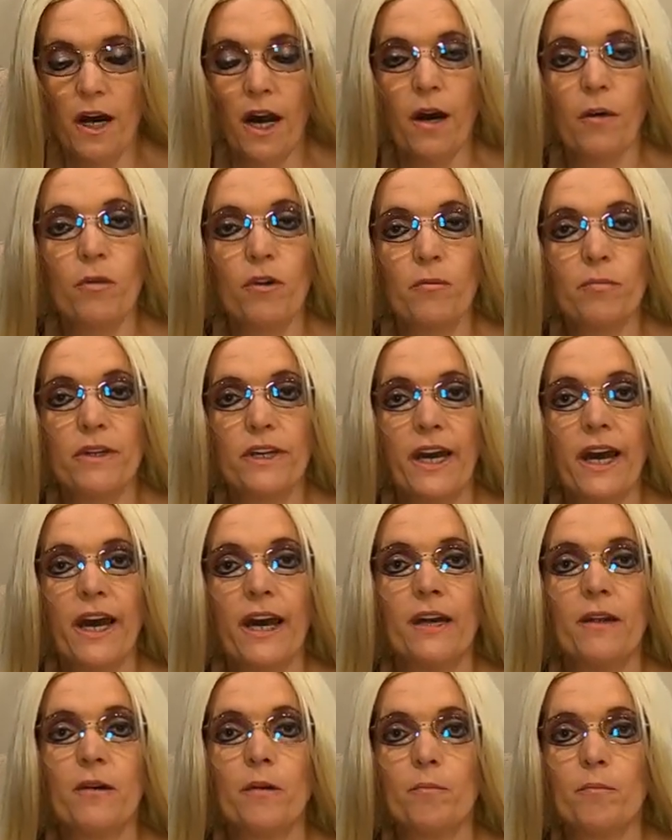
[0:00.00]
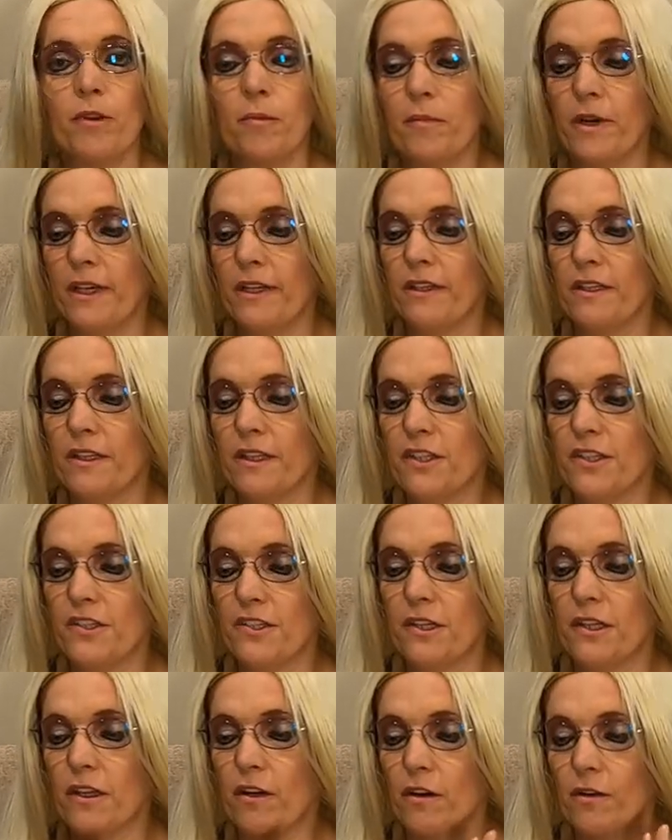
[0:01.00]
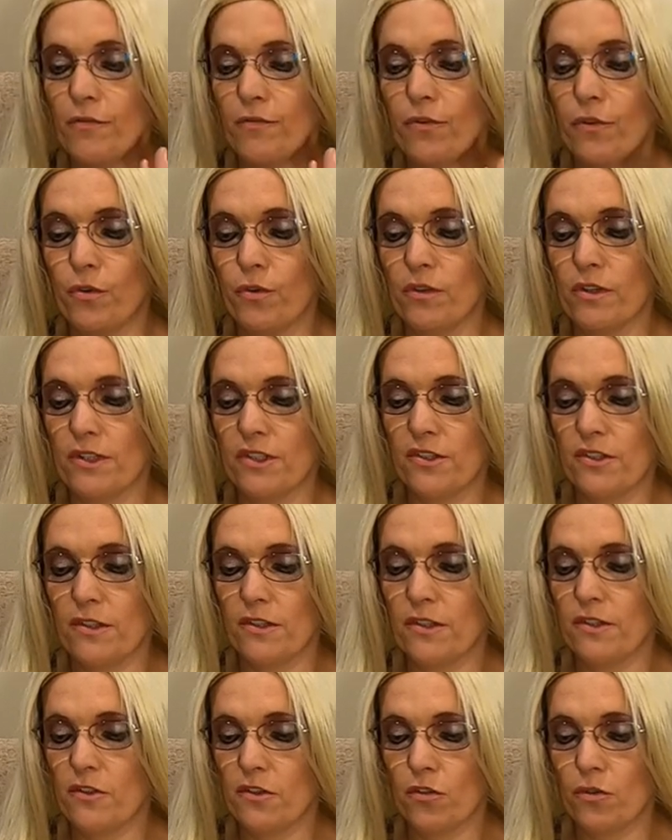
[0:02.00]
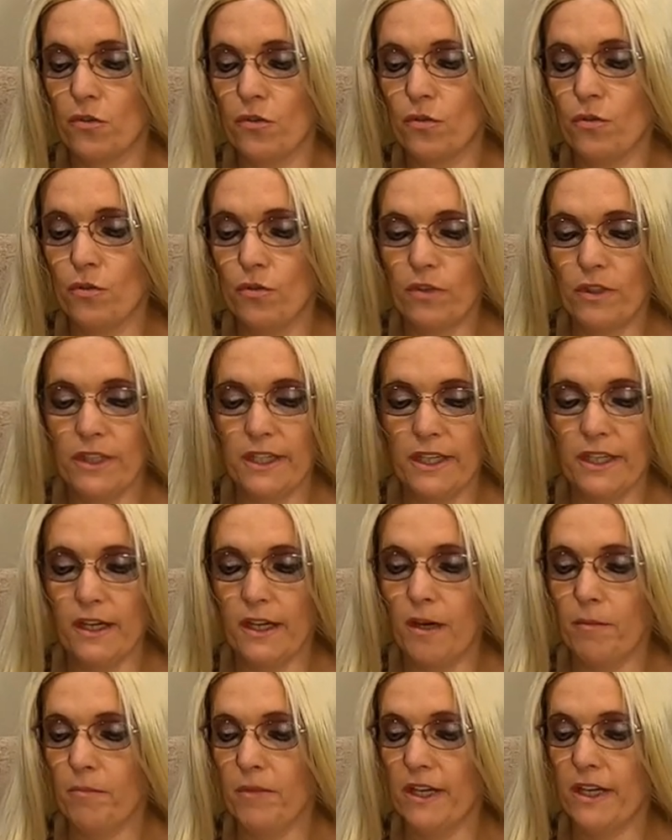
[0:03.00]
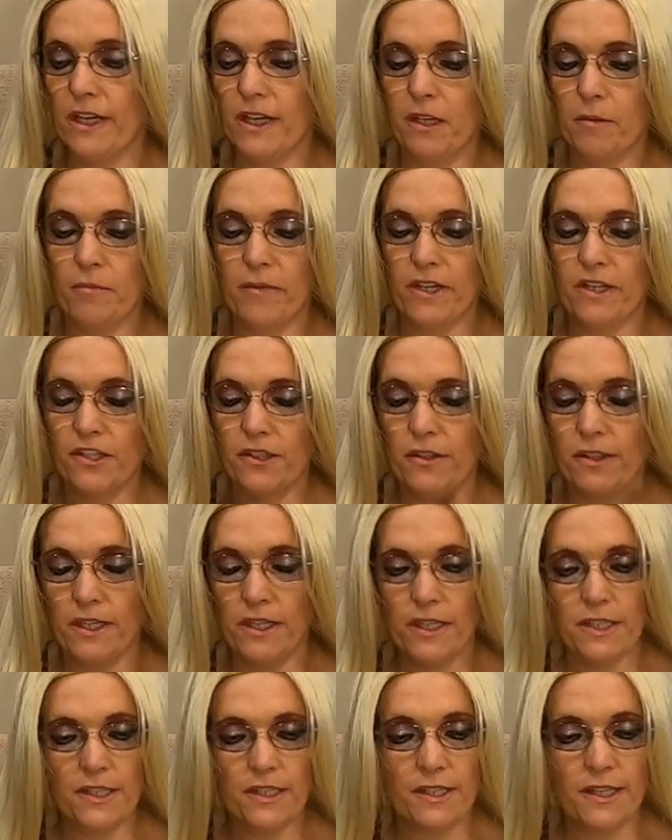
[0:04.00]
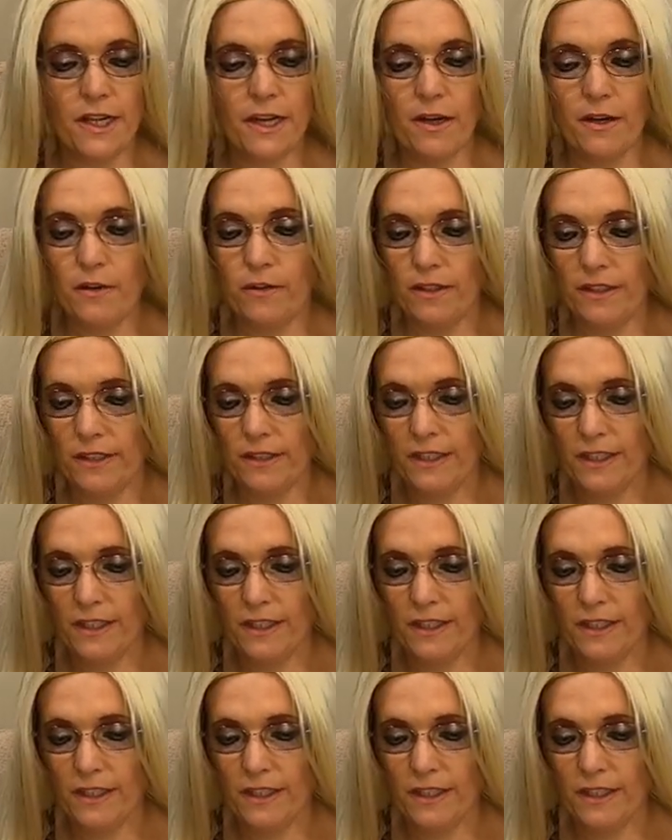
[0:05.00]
I will be implementing this here, of course, too. And I'm making a mess of this now.